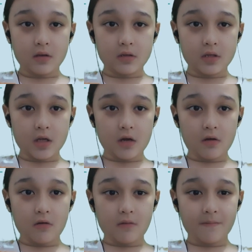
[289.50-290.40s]

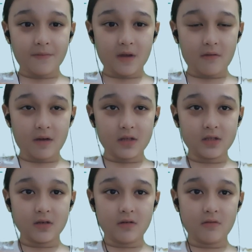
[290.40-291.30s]
so I want
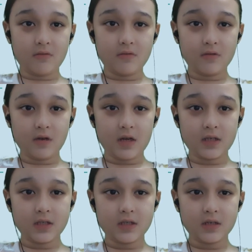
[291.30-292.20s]
to do
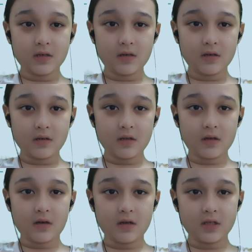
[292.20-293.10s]
this.
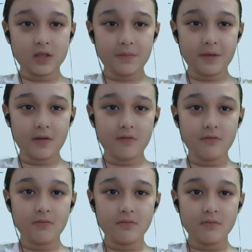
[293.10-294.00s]
Click on the
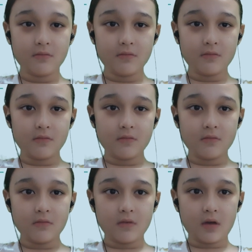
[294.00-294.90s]
CPU,
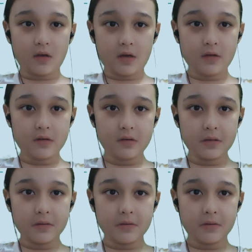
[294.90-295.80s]
I guess.
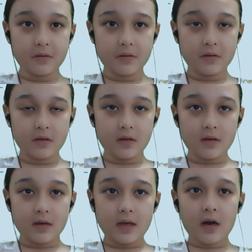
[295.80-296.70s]

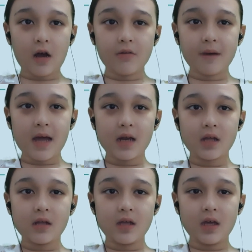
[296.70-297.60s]
It
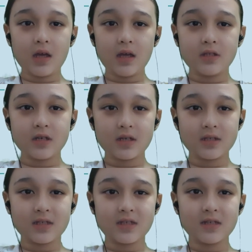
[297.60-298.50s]
automatically
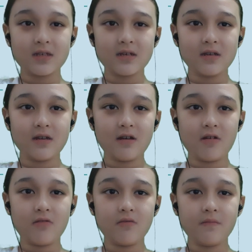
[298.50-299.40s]
just, you
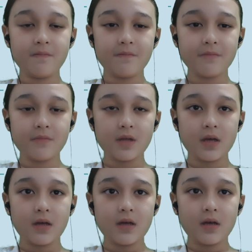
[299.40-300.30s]
know,
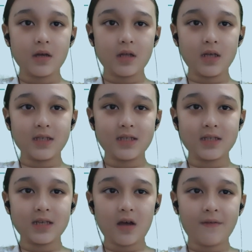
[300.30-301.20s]
cleans
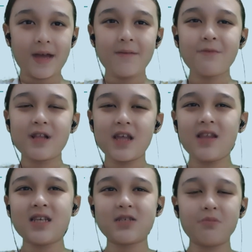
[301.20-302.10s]
itself. I
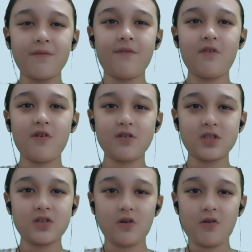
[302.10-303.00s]
cleaned this before,
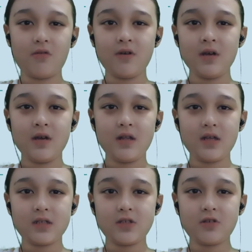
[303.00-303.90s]
so it doesn't